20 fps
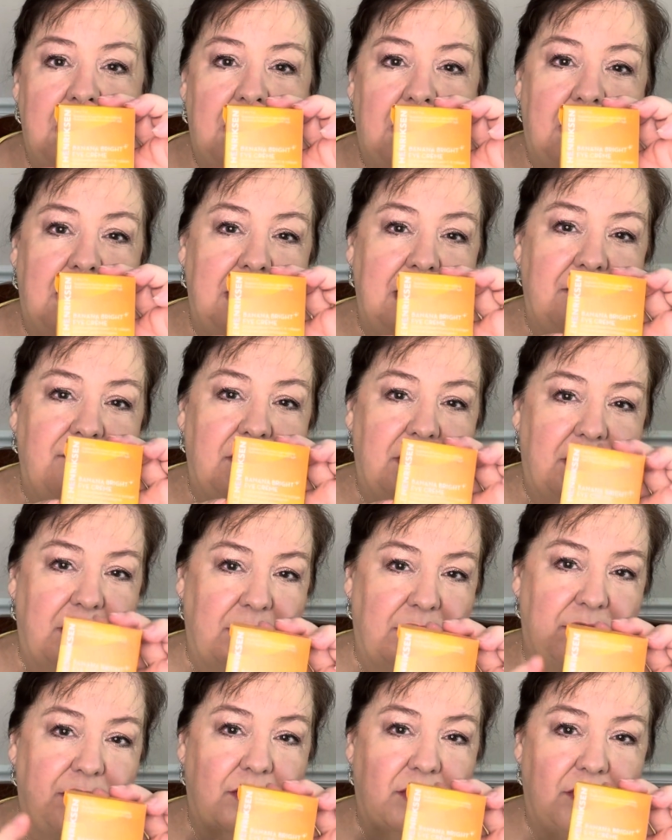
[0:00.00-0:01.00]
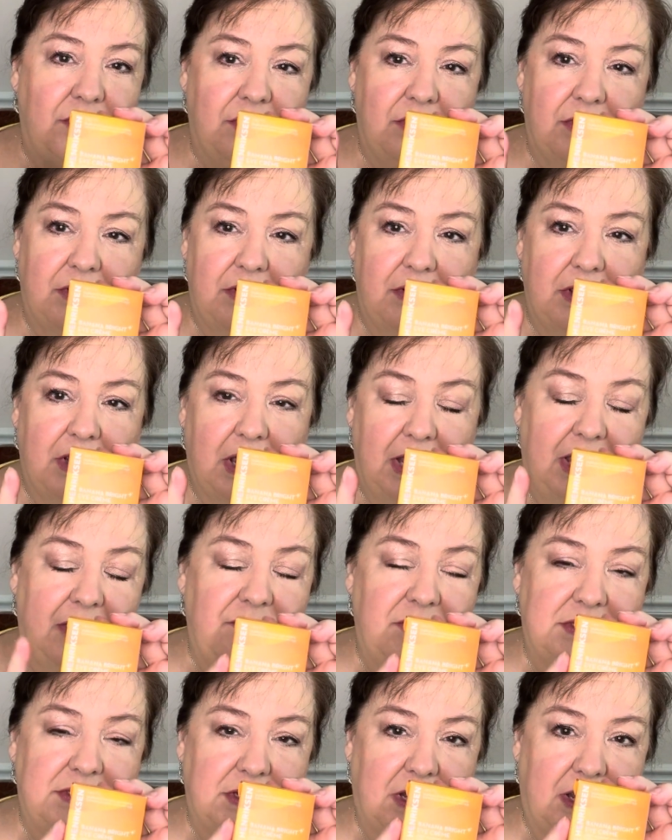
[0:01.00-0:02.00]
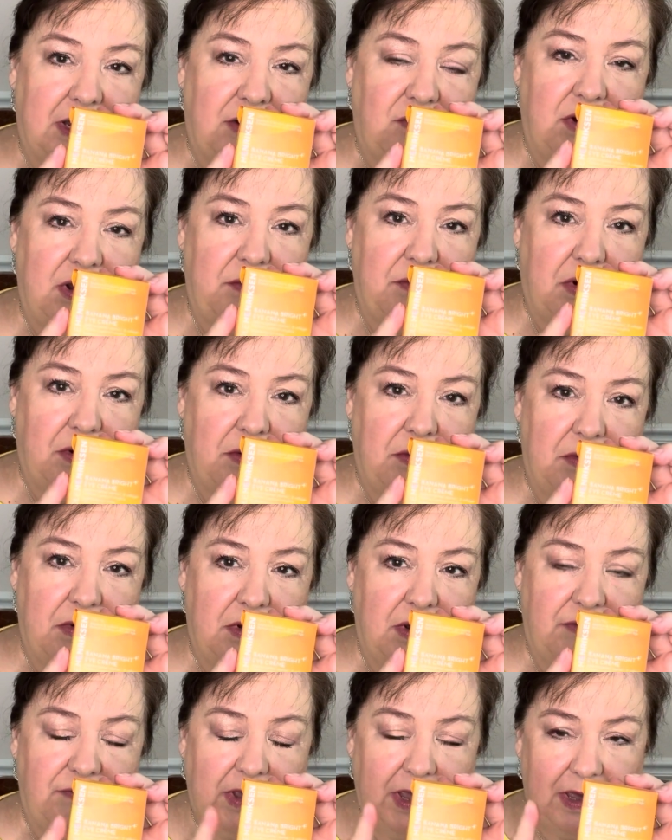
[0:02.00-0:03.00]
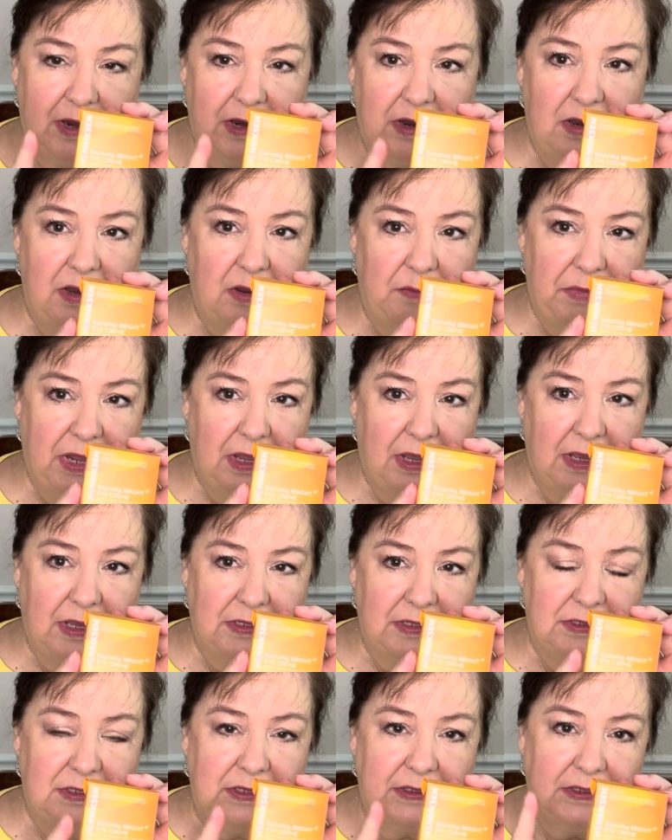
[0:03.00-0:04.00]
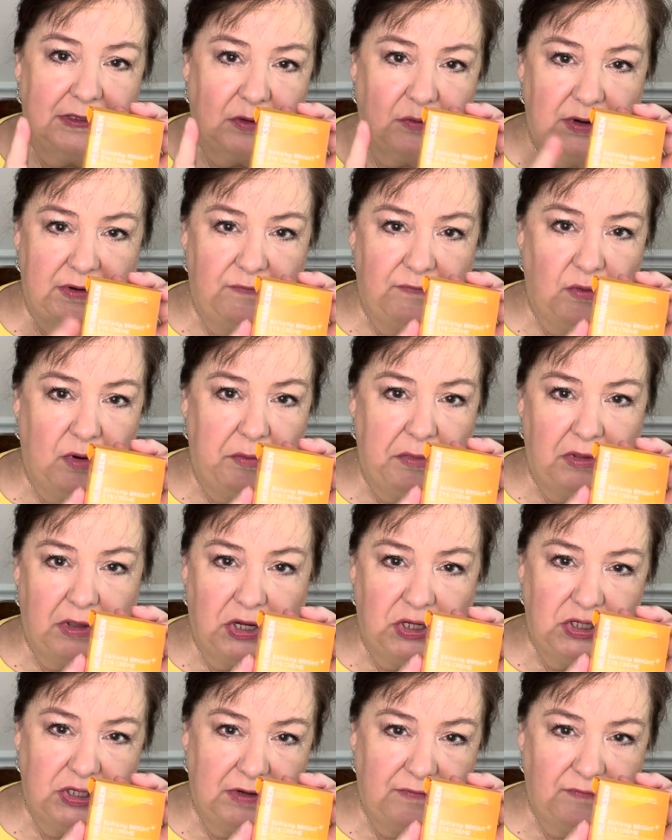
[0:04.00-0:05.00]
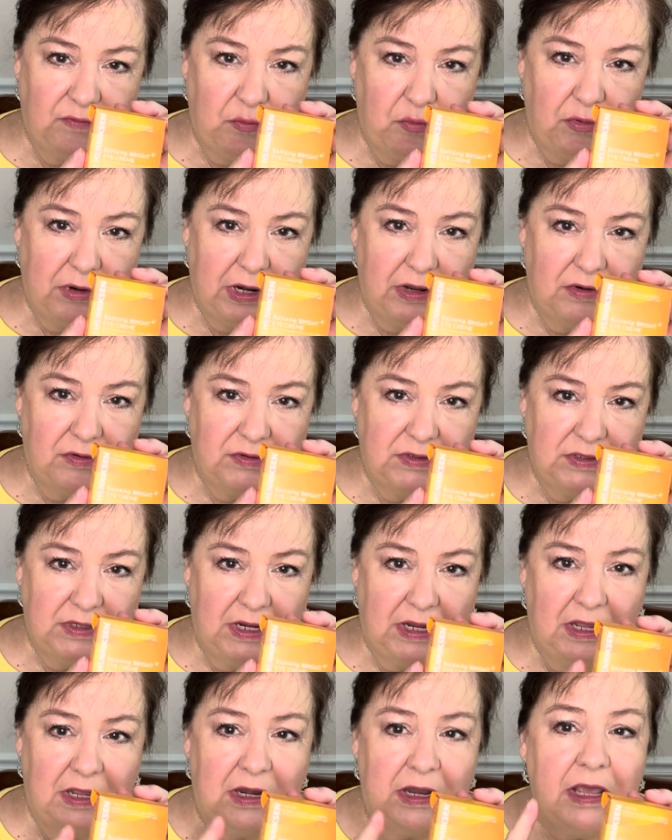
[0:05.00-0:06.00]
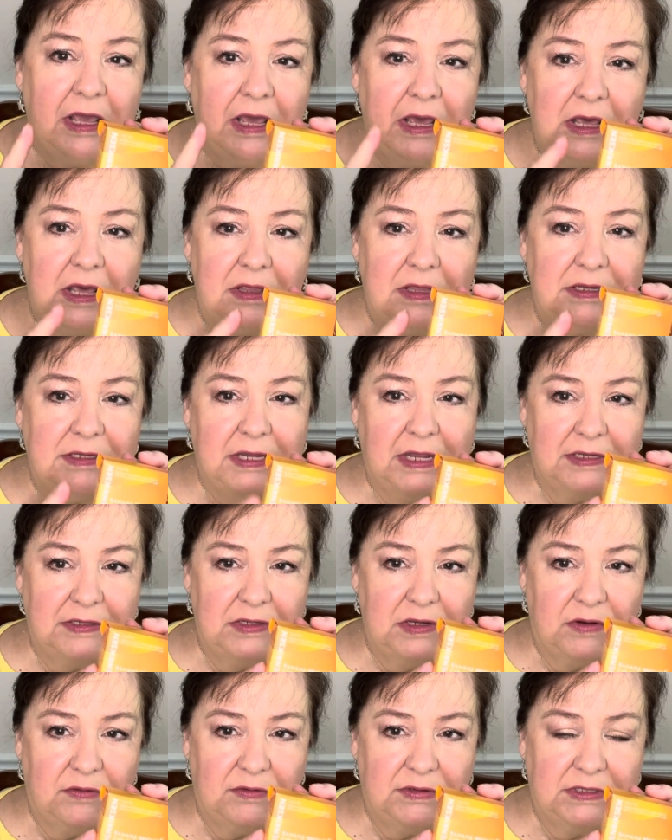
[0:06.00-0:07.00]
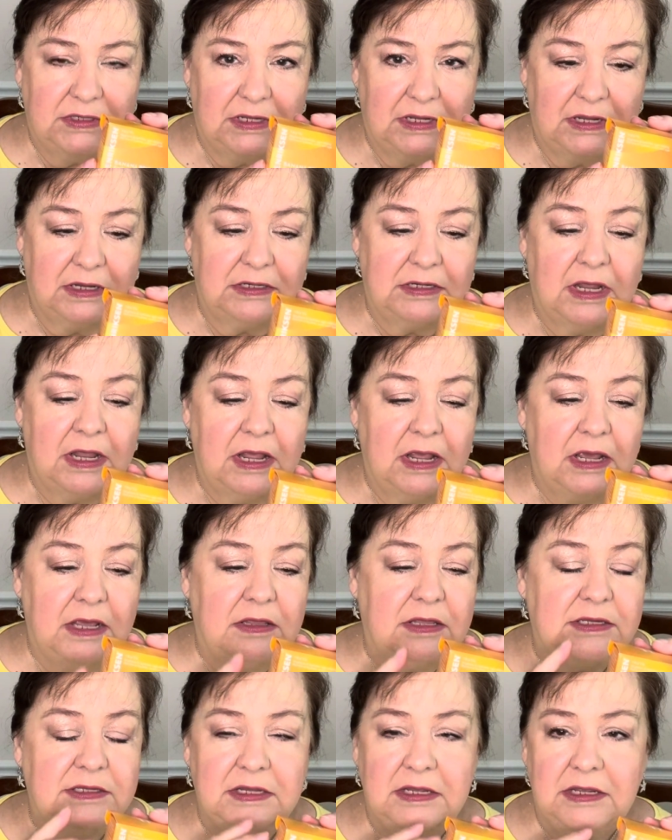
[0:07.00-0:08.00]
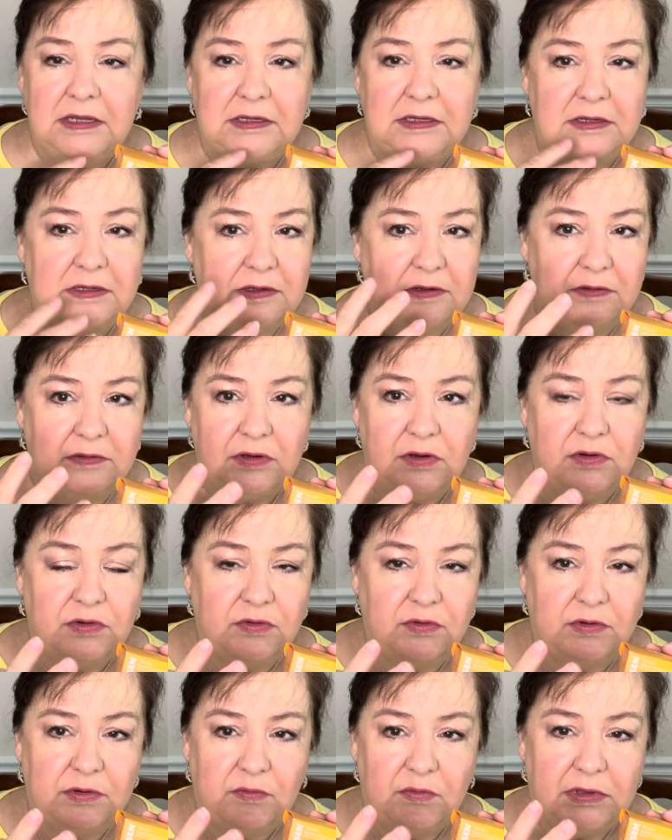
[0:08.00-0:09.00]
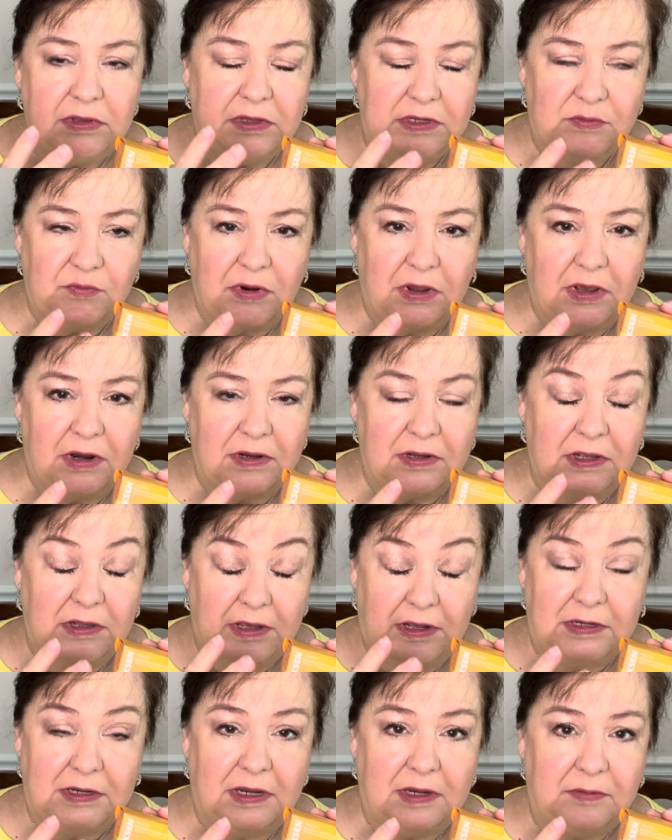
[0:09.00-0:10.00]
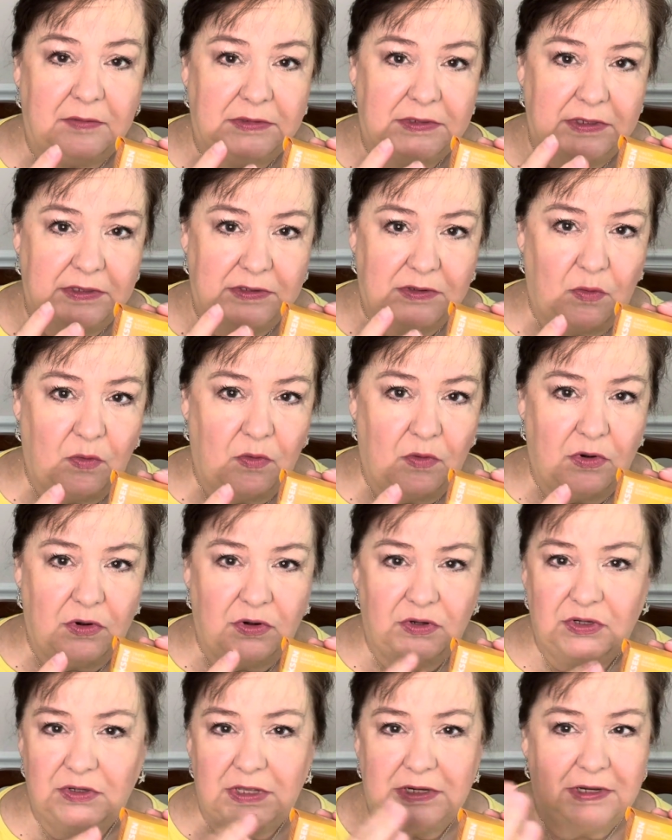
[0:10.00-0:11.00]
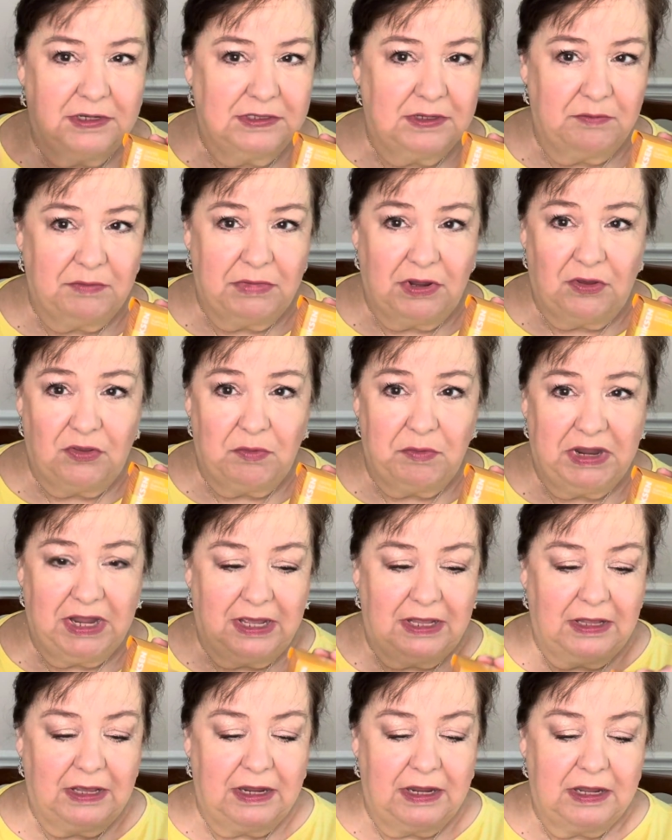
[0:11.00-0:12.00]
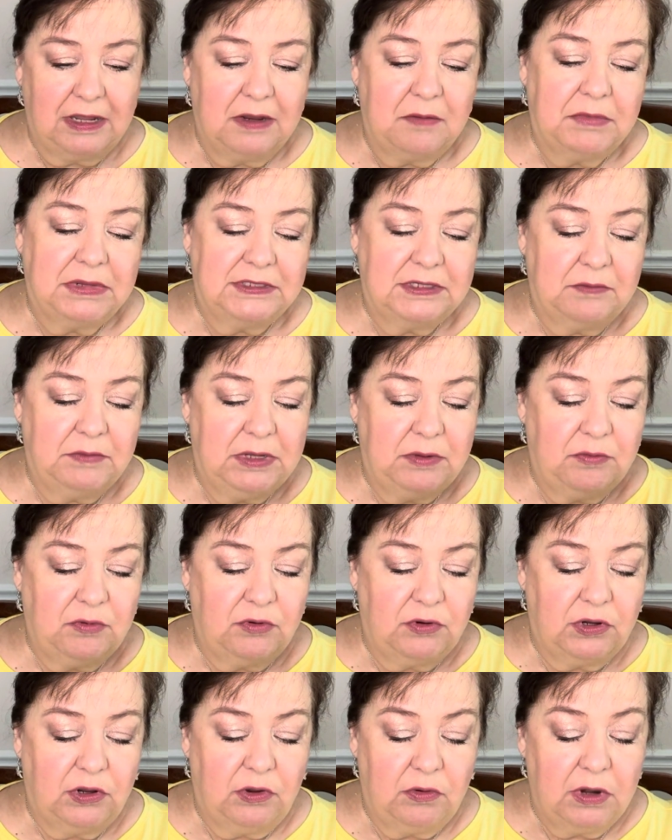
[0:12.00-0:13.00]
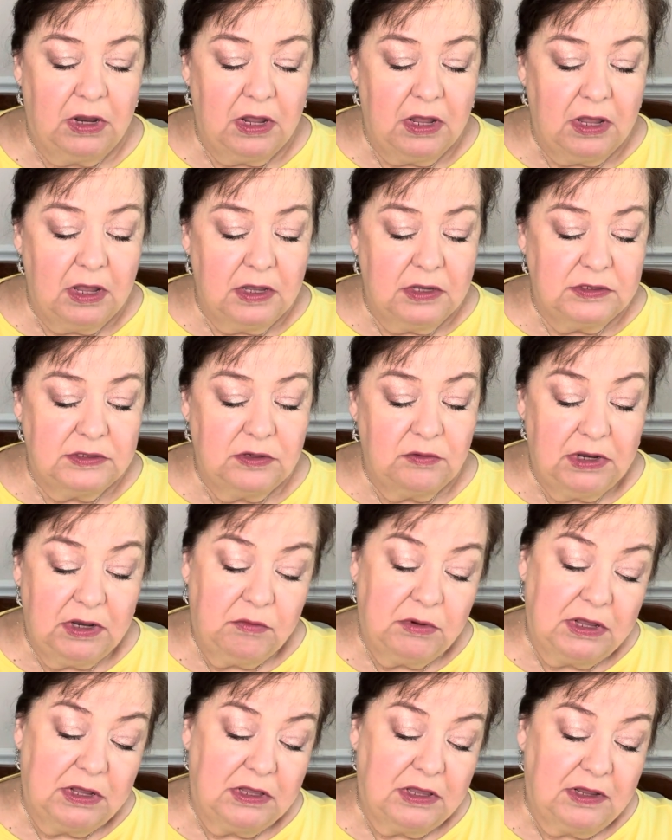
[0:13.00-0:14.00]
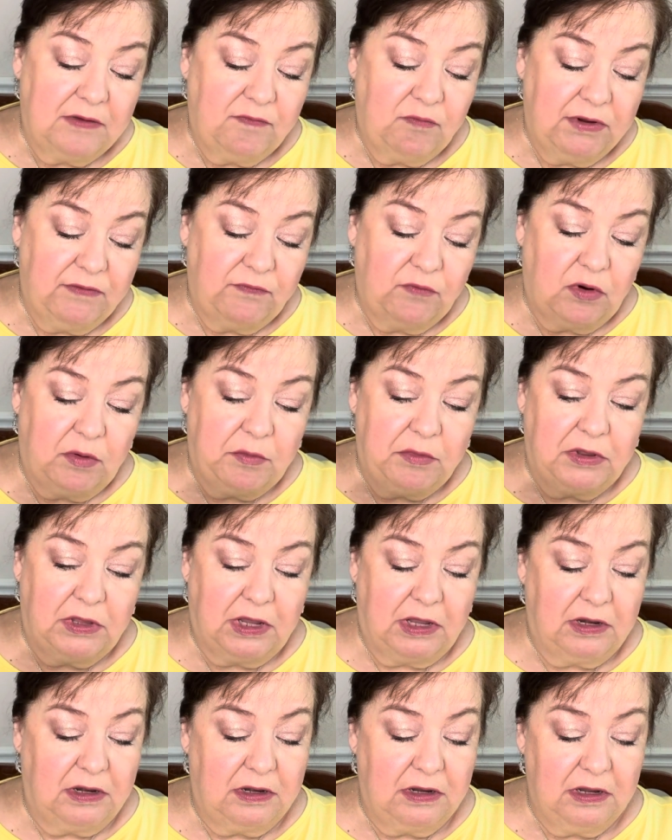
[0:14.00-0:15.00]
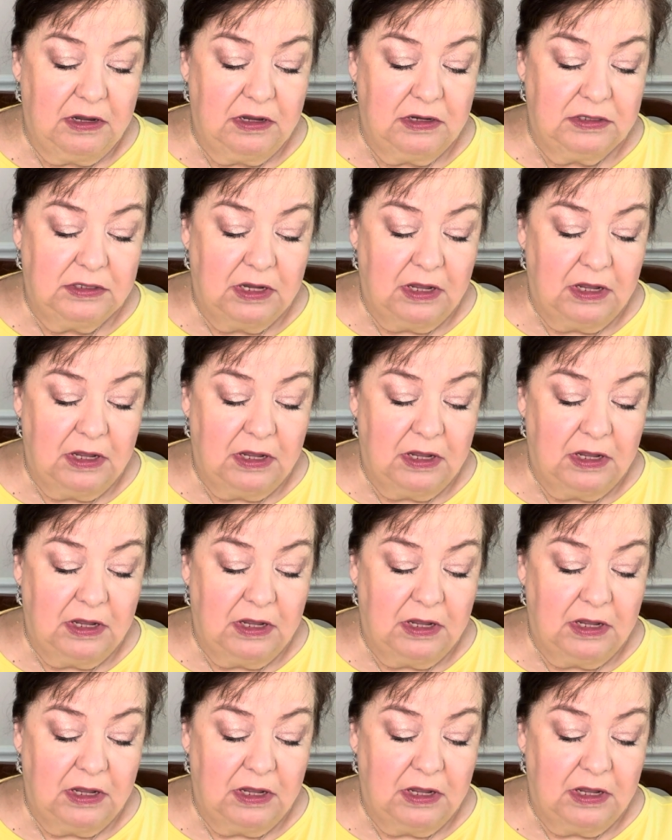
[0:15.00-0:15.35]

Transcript: I have other, I have this eye cream, I've had it in the past. This is a reformulation from what I understand. This has no scent. The scent usually with these products, a lot of times is orange. That doesn't bother me. I like it, but some people don't. So anyway, they've reformulated it.